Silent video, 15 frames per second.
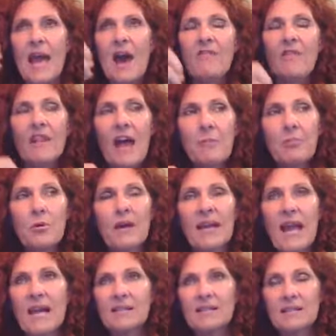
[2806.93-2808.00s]
Alpha
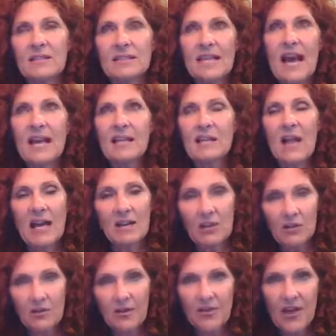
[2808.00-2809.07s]
lipoic acid is kind of like
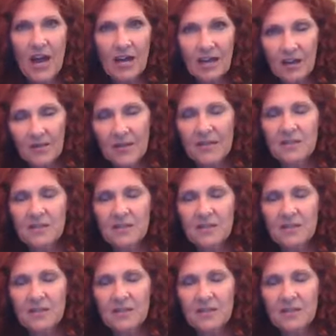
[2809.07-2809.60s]
glutathione,